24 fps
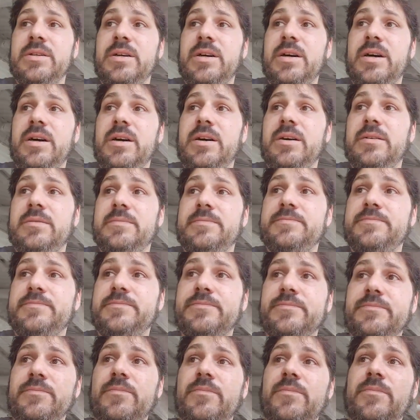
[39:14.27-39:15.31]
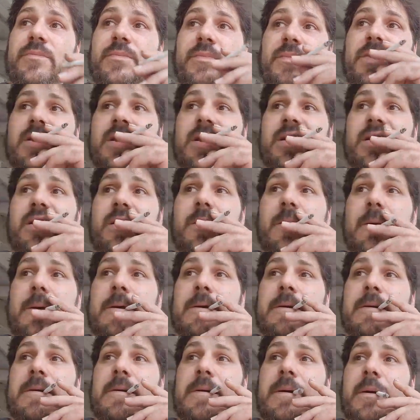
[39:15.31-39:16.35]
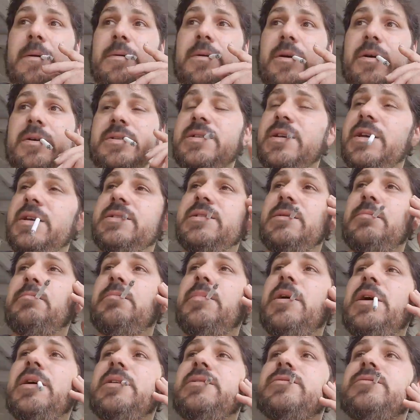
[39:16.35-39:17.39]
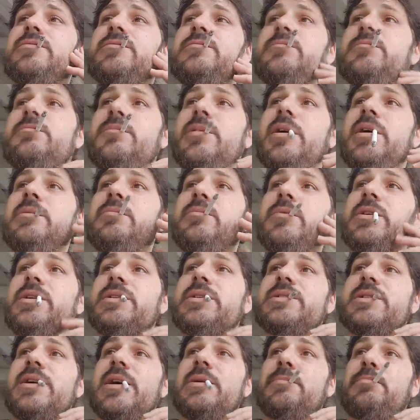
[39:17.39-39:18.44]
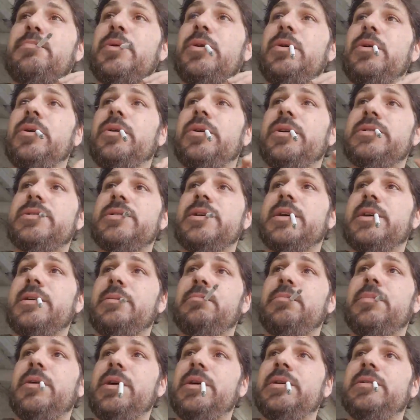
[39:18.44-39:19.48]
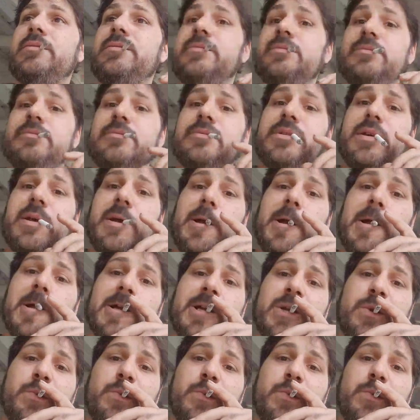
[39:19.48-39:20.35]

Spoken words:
No, it's a mud one. It's not a puller. It's like a mud thing.